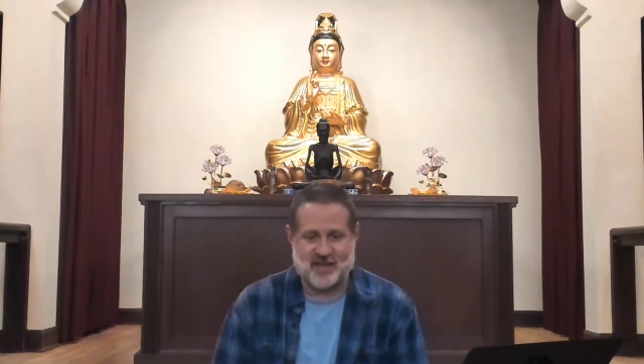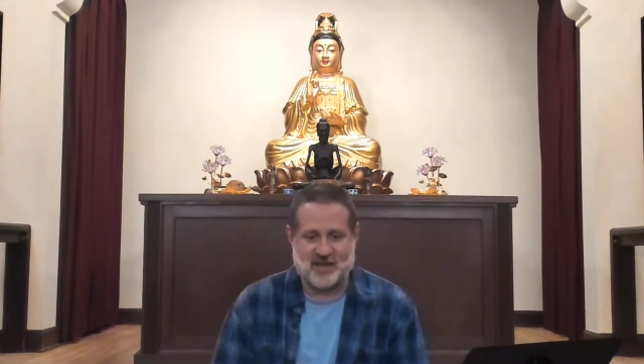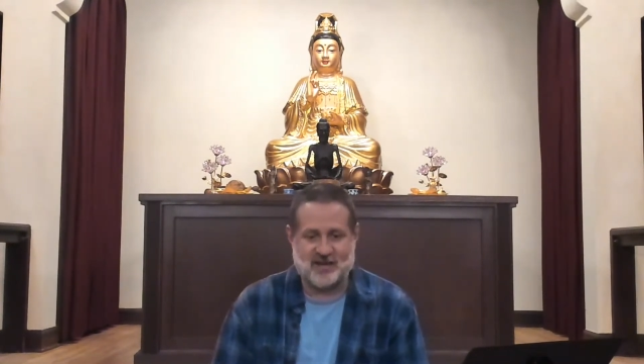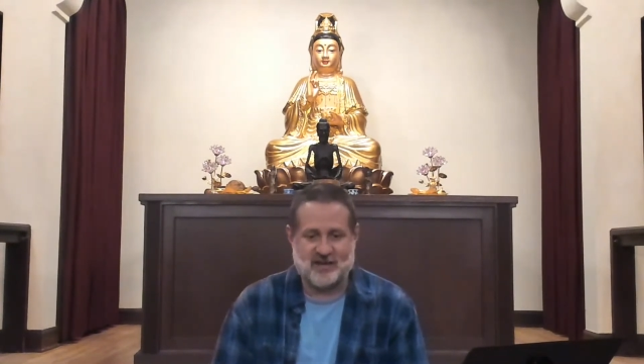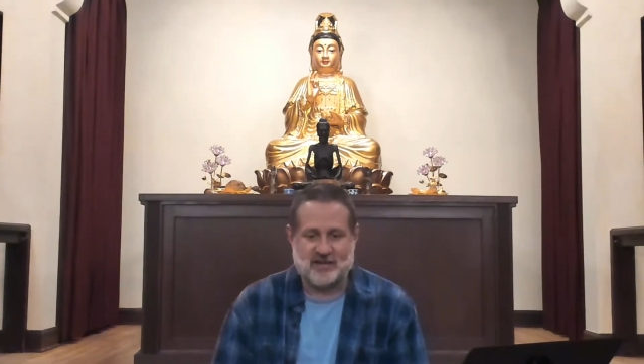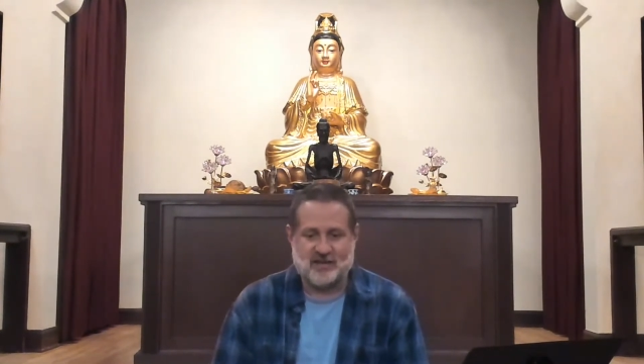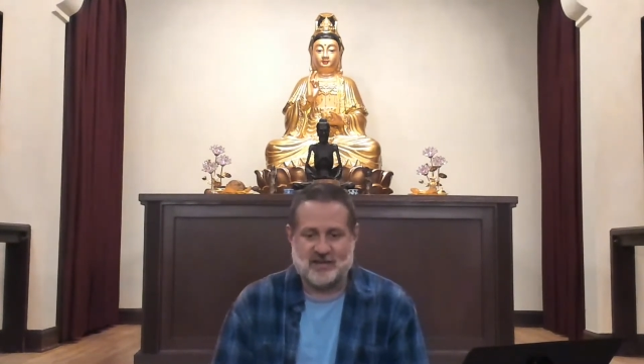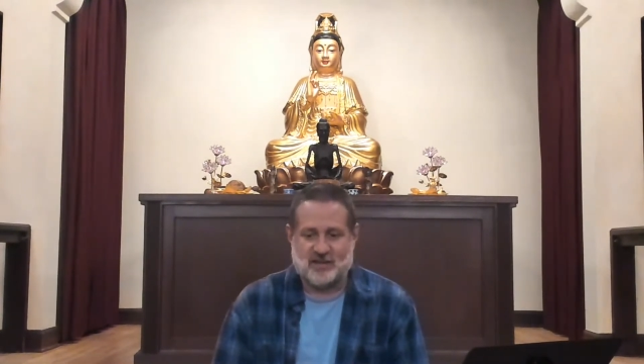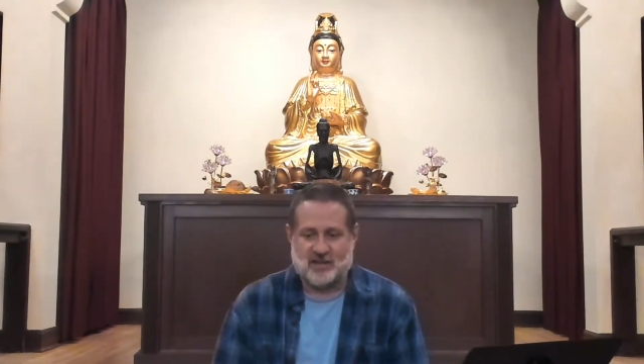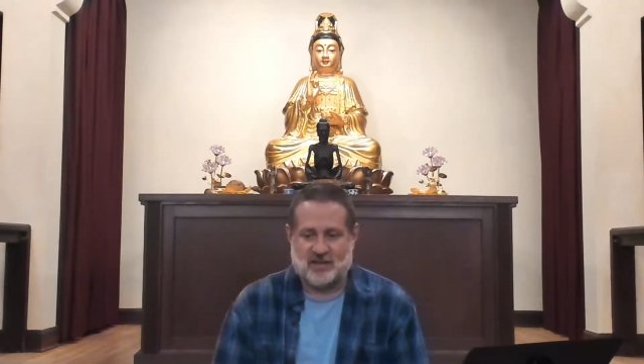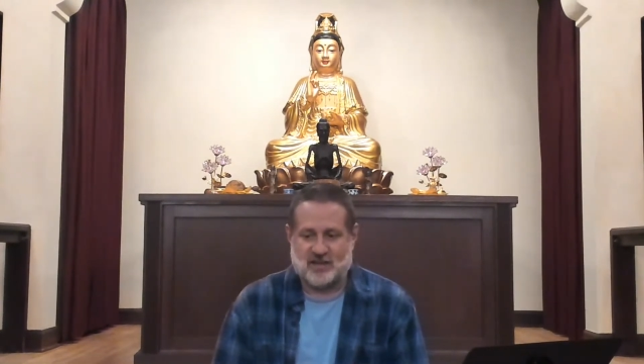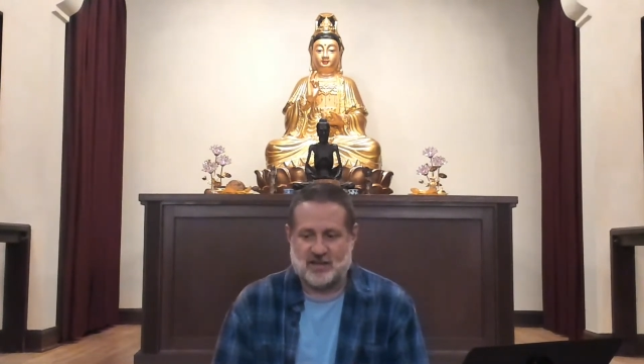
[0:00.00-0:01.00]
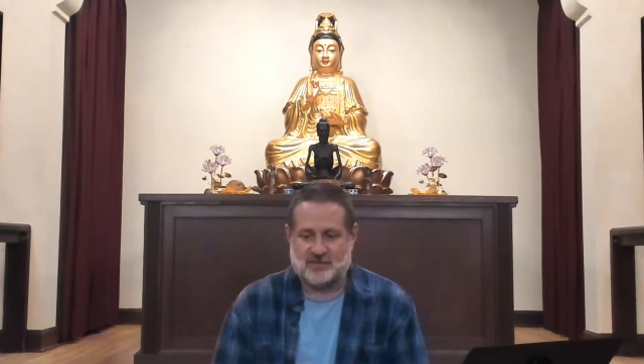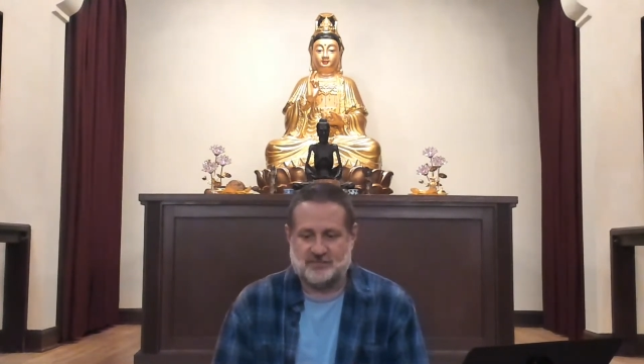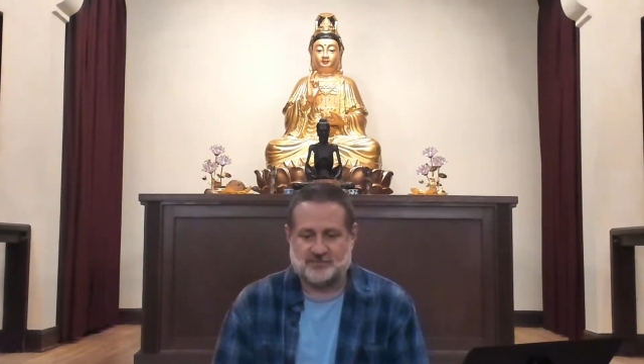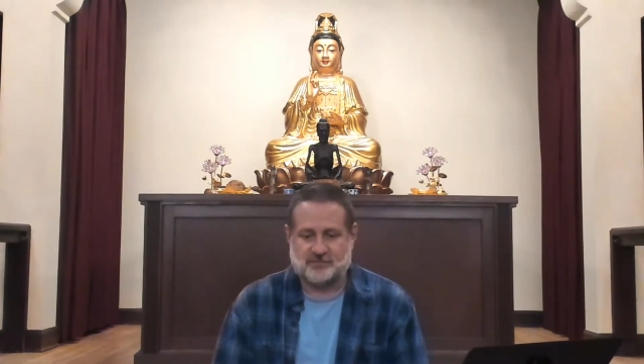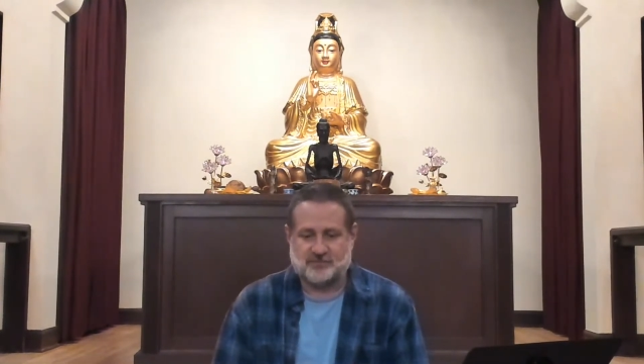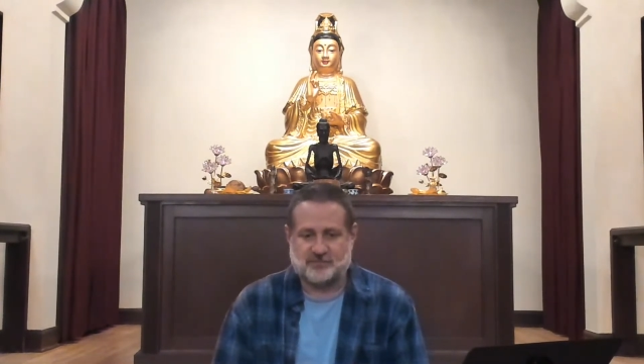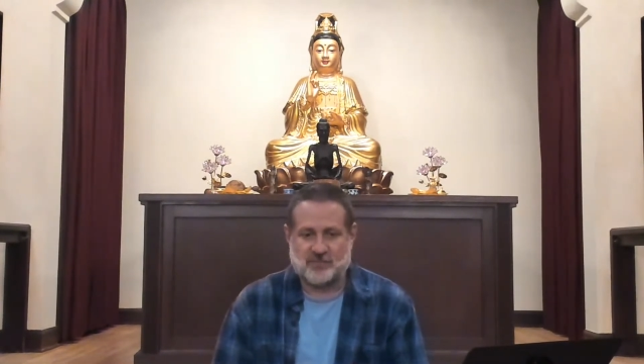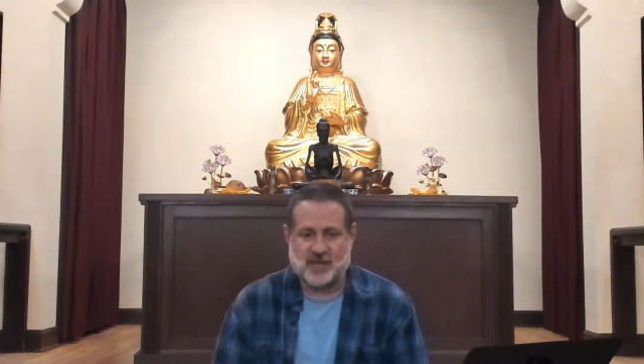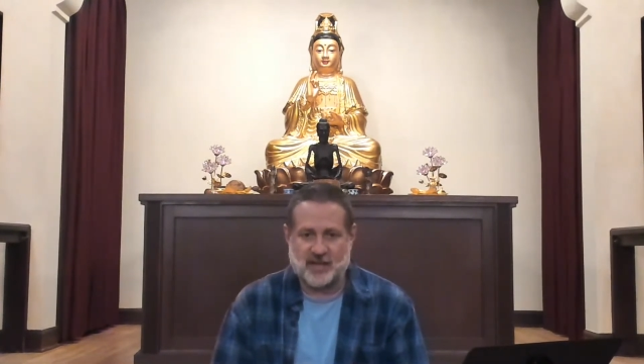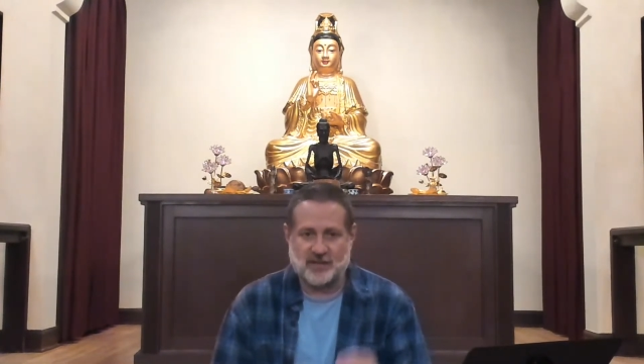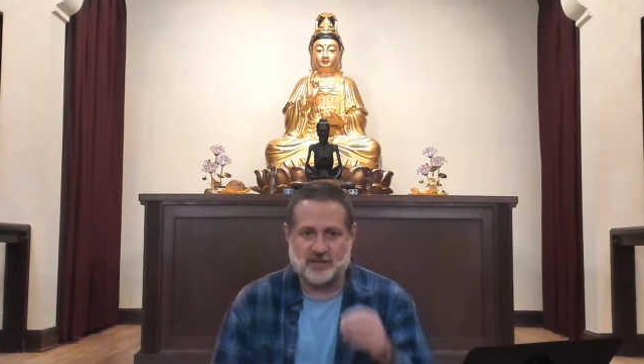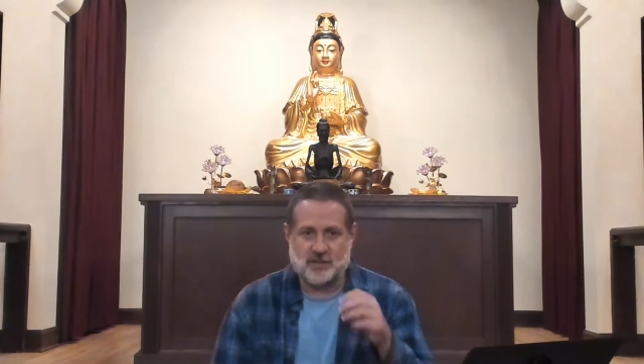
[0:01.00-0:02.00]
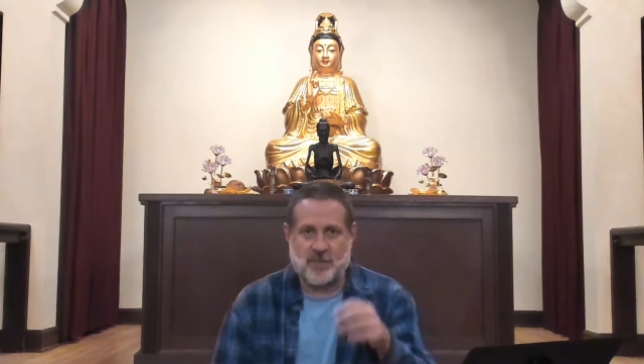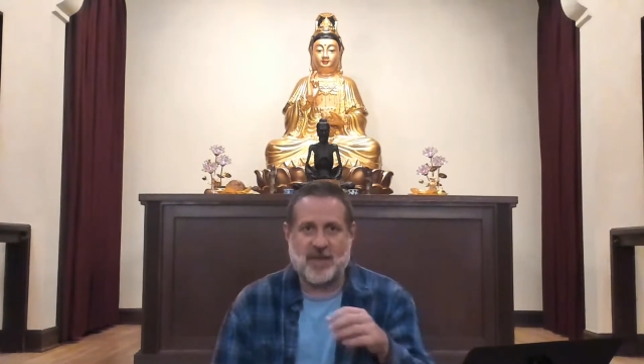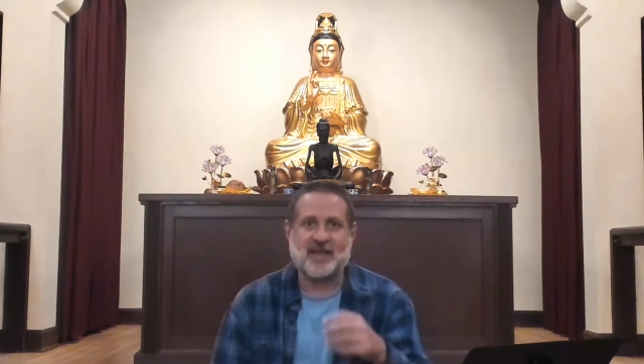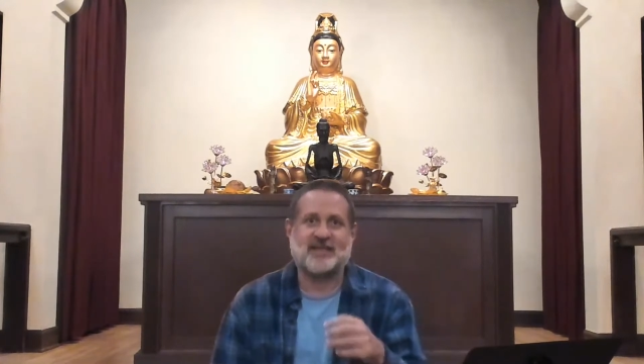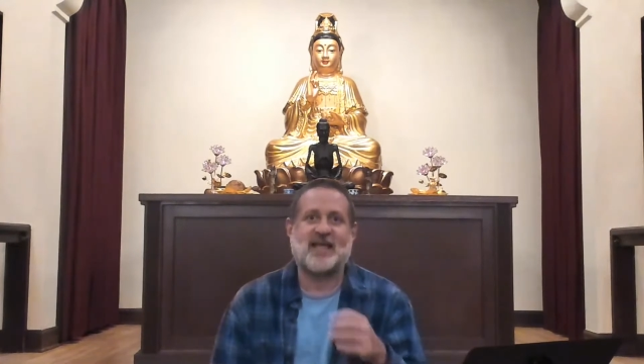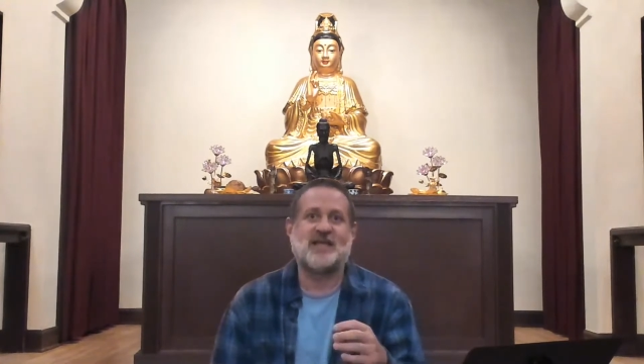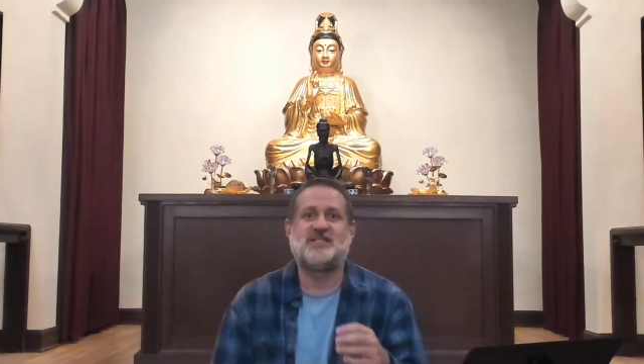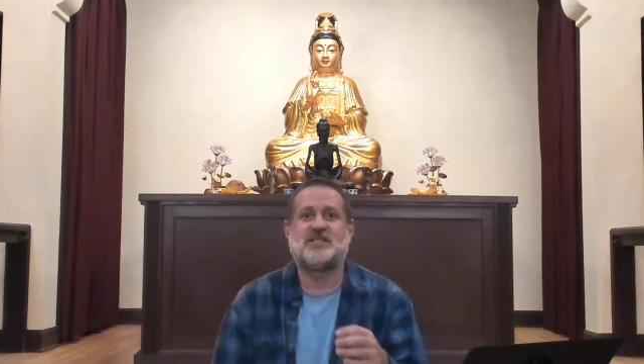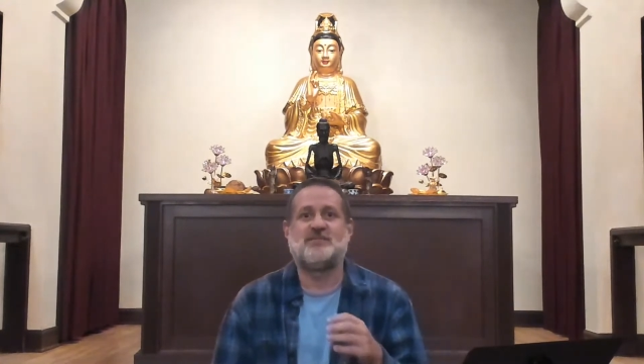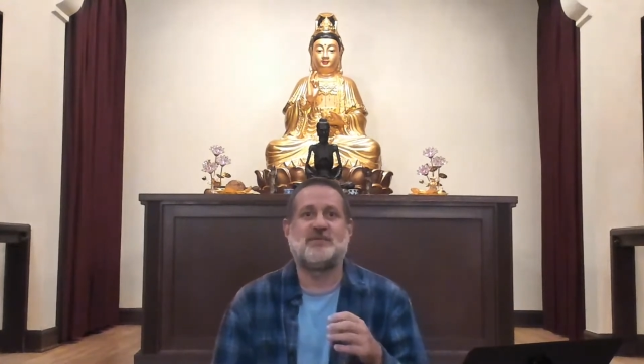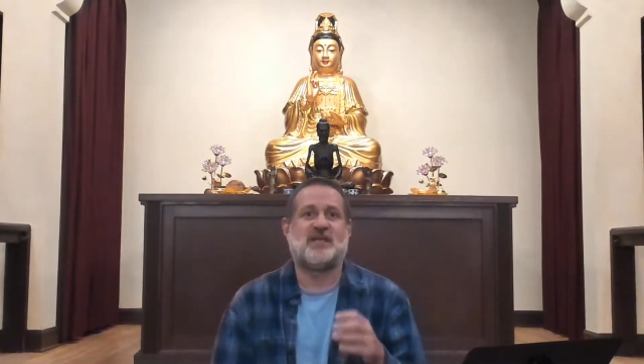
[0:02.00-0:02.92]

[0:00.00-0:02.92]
And to pay attention